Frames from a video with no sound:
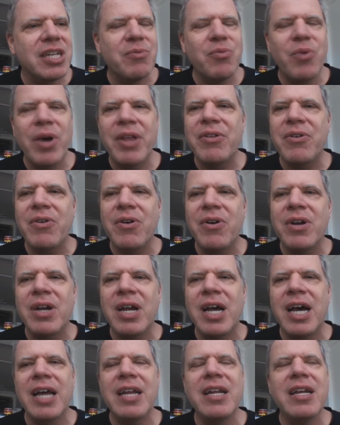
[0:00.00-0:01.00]
And whether or
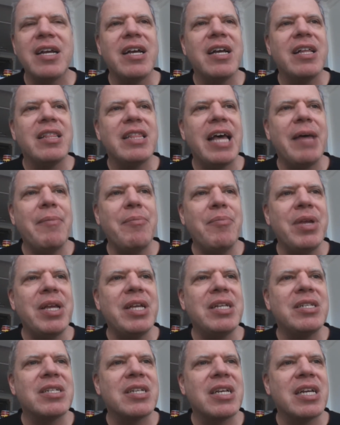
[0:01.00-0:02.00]
not that
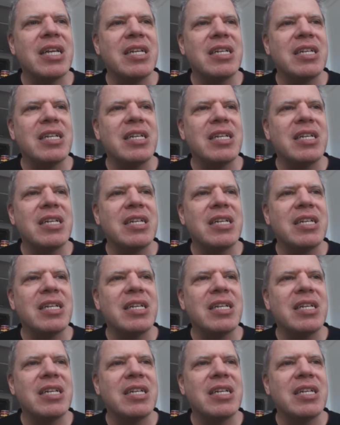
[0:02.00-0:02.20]
means